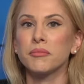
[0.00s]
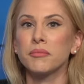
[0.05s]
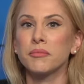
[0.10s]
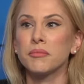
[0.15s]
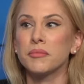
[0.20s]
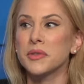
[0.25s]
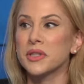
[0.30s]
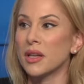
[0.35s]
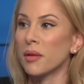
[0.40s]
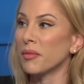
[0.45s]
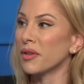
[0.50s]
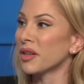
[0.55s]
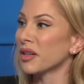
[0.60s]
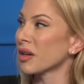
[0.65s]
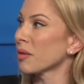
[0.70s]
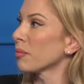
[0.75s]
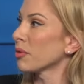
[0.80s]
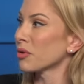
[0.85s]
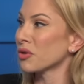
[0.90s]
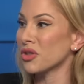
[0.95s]
some of the
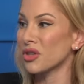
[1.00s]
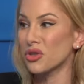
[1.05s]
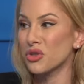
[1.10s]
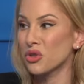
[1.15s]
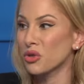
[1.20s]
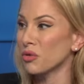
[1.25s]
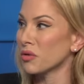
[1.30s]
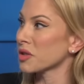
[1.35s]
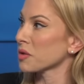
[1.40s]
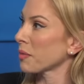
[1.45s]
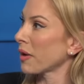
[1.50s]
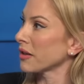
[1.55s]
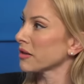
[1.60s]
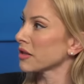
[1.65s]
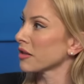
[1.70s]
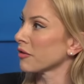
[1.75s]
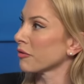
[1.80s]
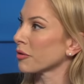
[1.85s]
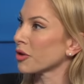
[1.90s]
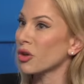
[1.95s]
kombucha is too expensive.